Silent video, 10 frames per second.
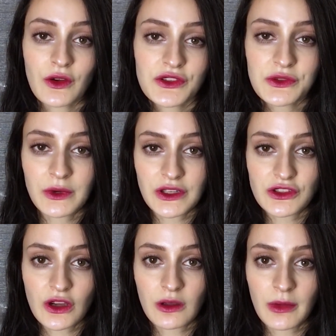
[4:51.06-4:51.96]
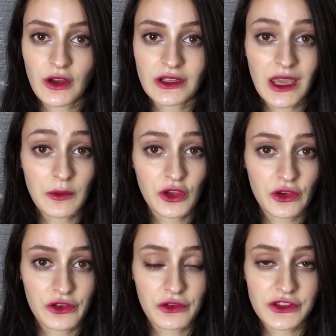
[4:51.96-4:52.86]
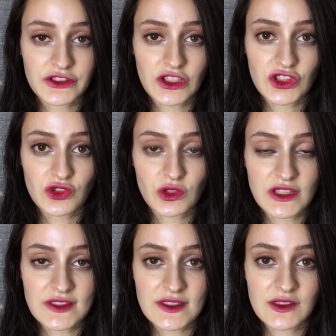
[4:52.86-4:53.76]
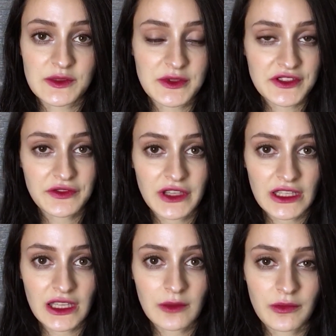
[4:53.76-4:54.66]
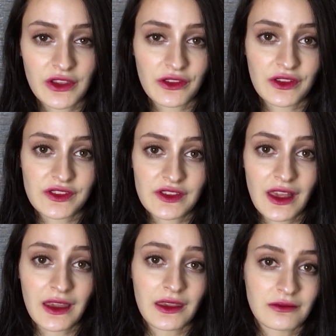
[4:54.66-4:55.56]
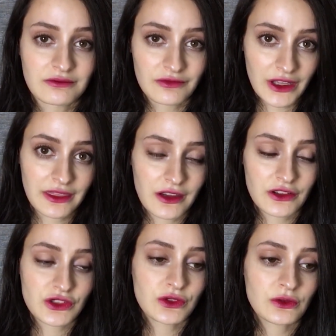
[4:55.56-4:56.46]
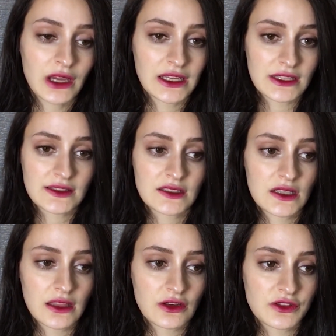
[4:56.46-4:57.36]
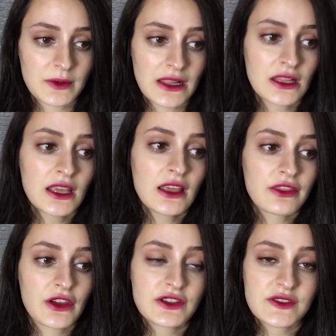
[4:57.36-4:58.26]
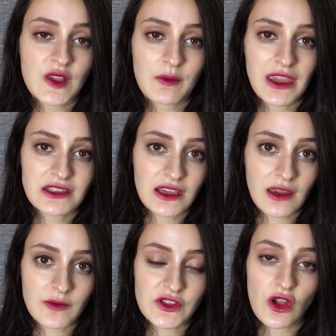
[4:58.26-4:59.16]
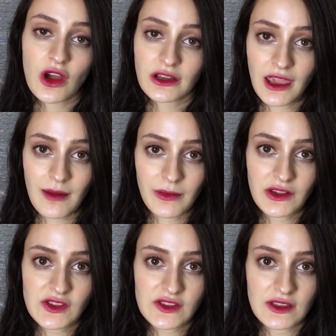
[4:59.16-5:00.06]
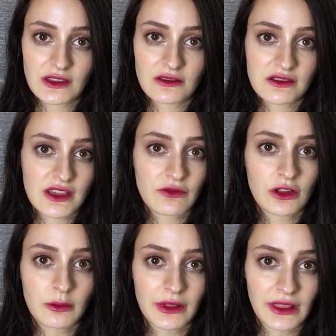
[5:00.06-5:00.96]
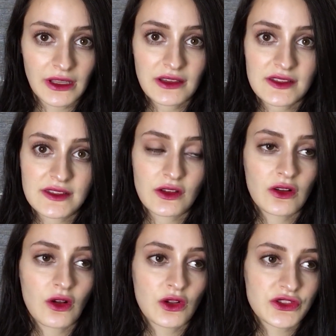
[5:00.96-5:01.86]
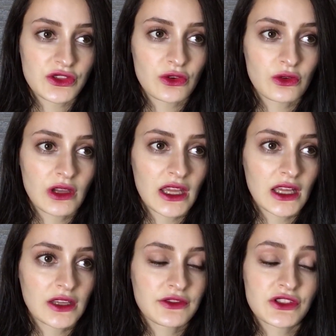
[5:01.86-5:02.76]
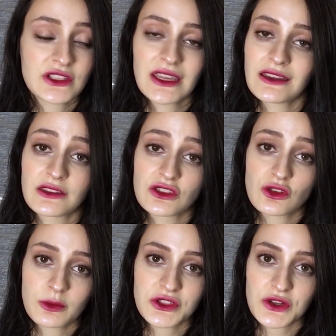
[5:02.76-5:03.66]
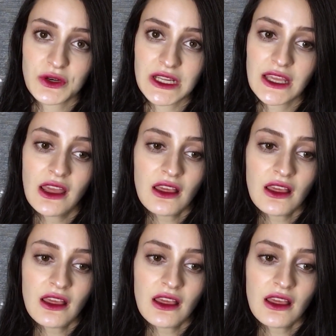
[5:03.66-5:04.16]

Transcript: I also want to talk about Korea University students specifically because I went there too and I studied there as well. There is some ATMs on campus in several buildings. Also, if you're staying at the dormitory,